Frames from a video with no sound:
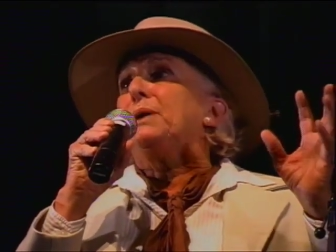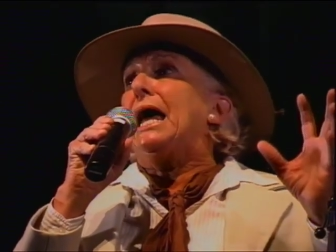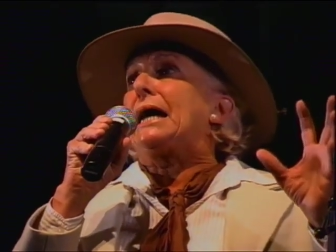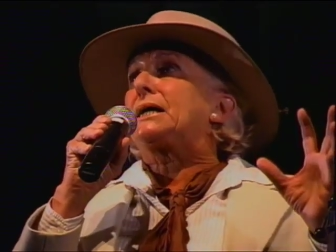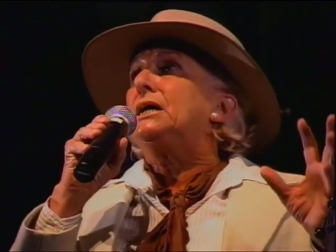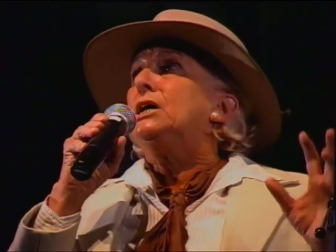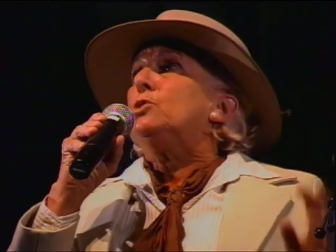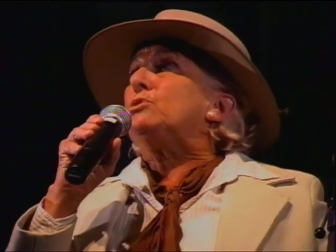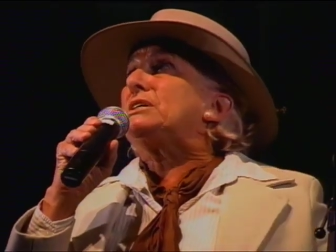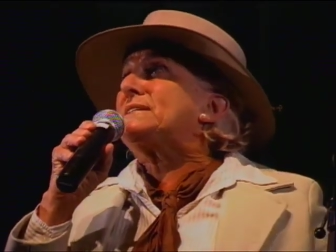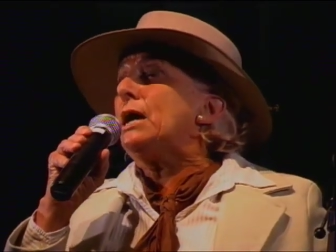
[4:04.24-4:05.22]
black,
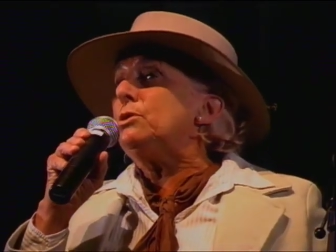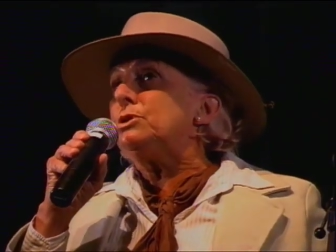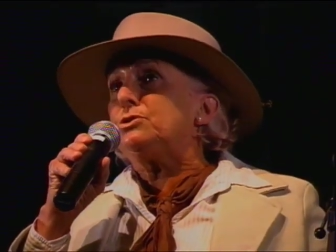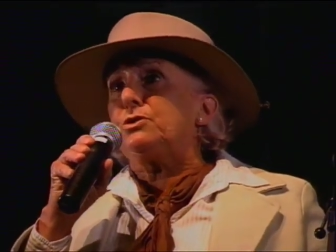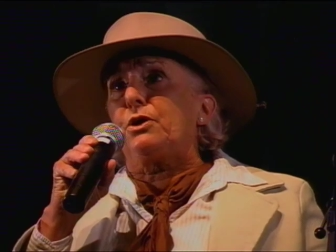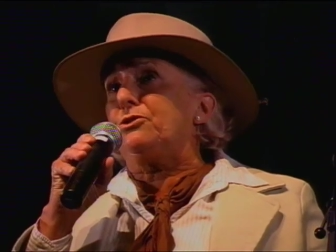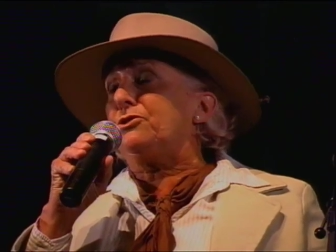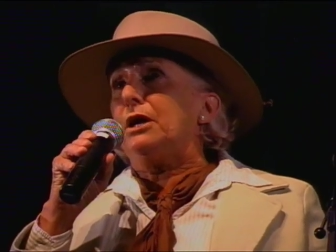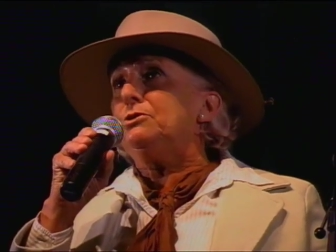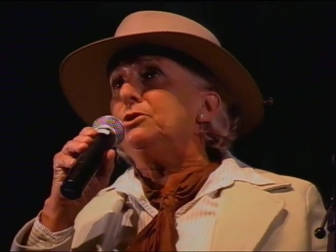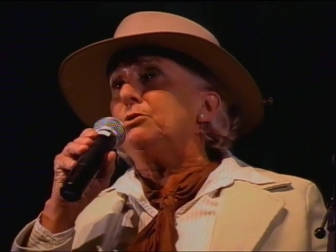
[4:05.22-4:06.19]
resounded to the
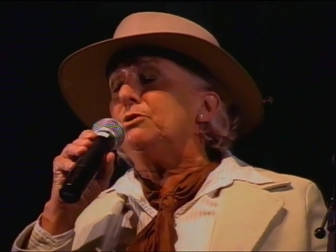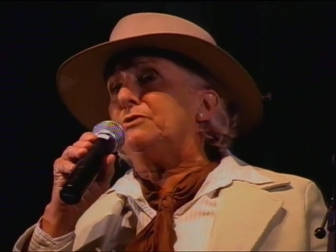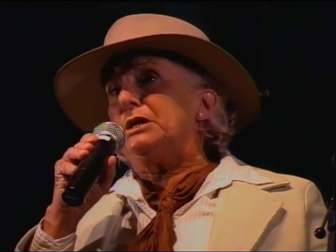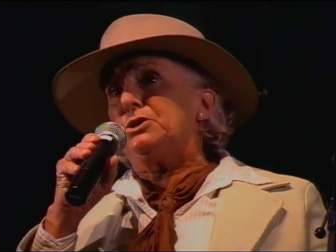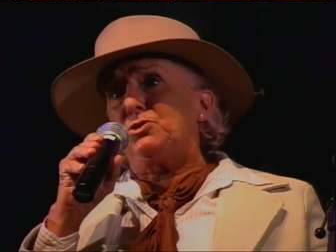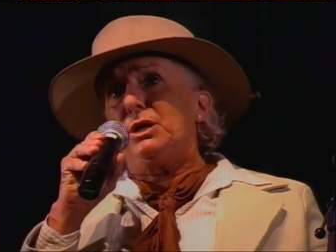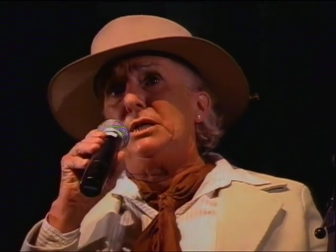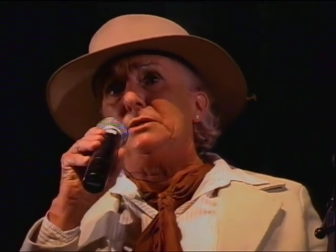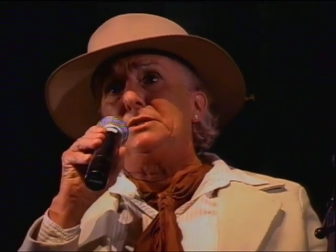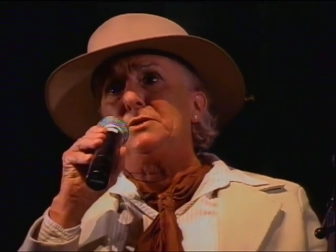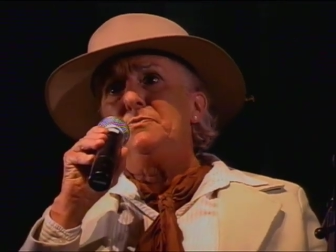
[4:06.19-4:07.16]
thunder of their
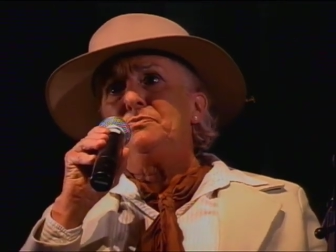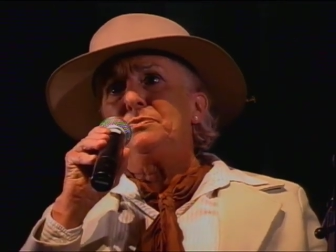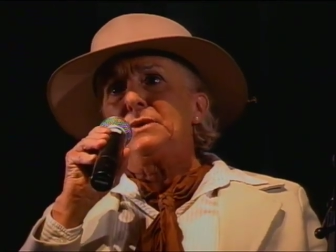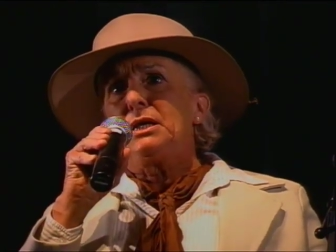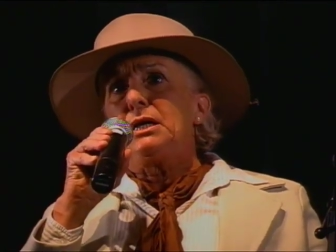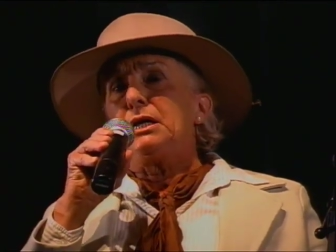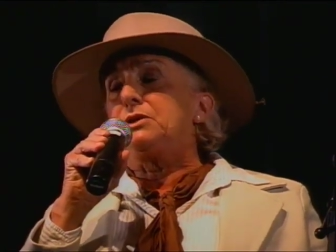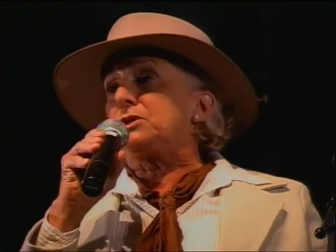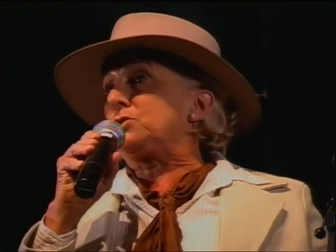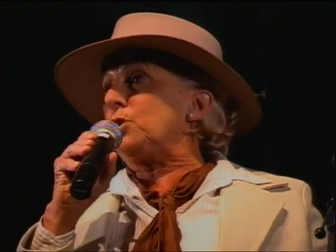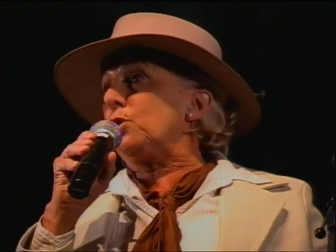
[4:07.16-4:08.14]
tread. And
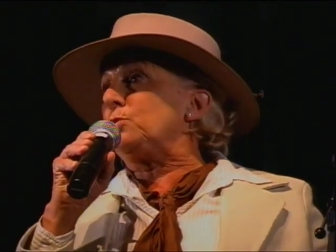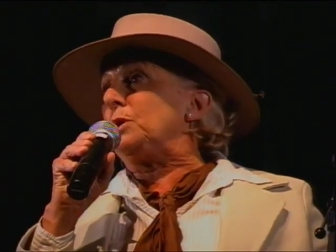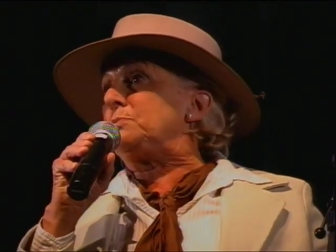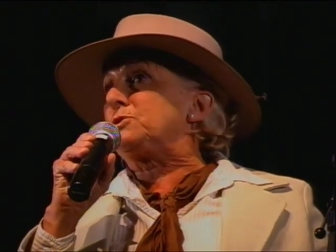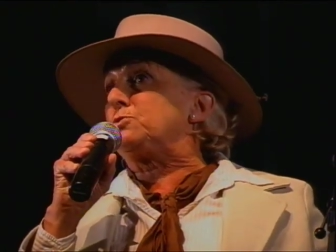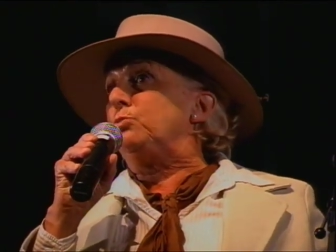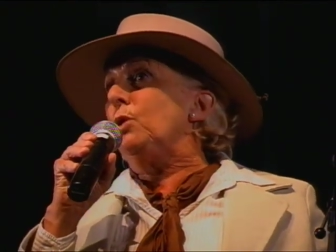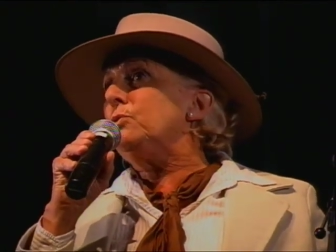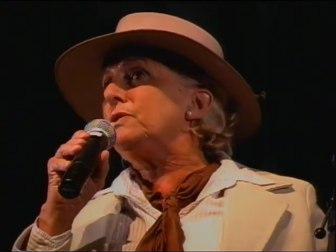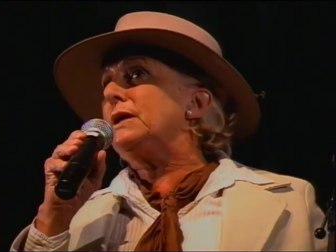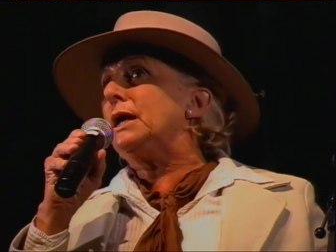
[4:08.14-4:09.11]
the stockwhips
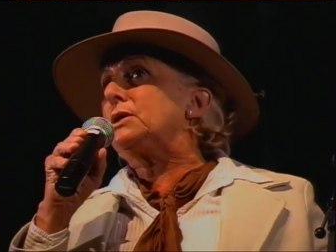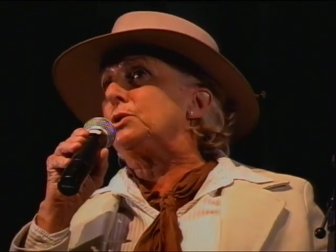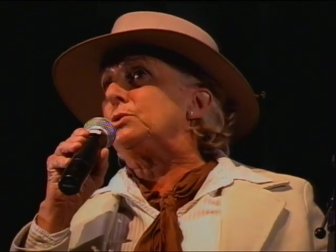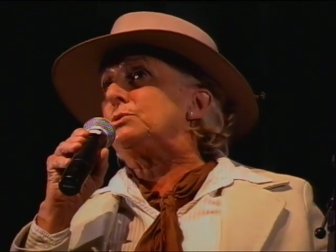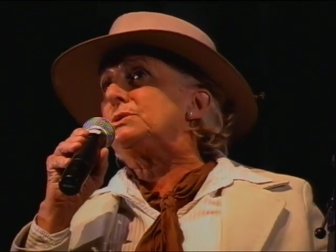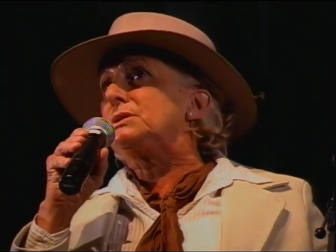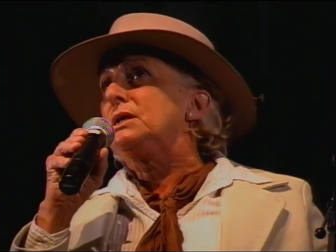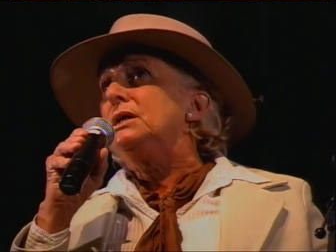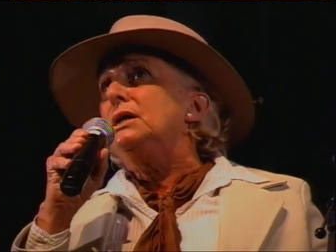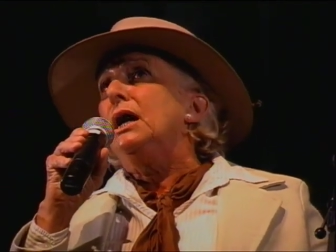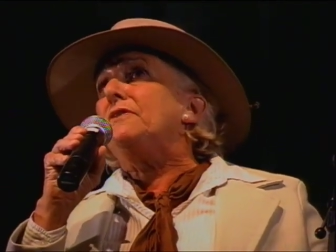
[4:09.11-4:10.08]
woke the echoes,
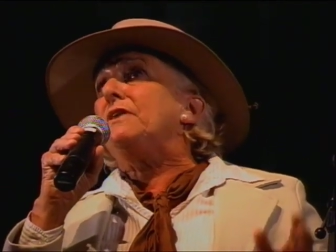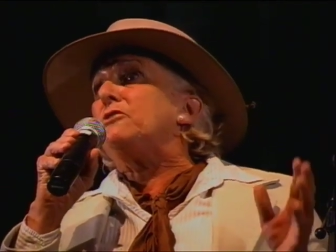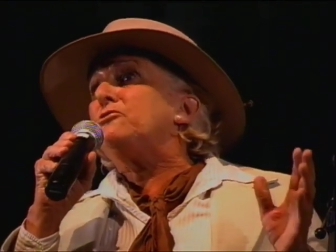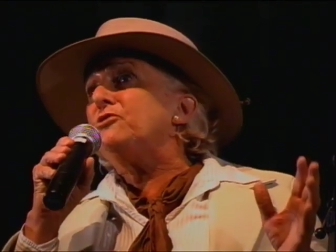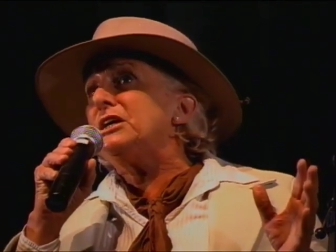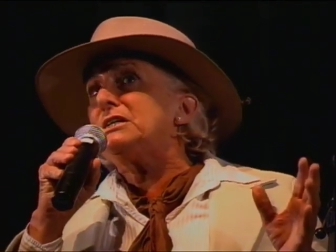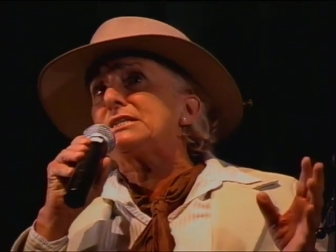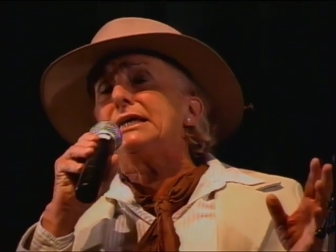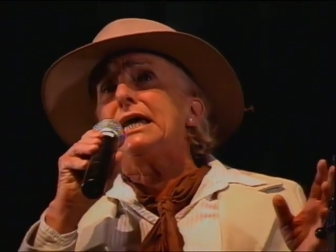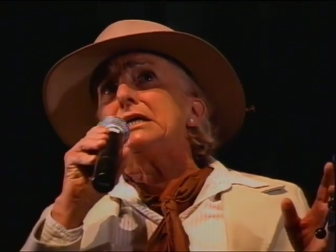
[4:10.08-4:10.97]
and they fiercely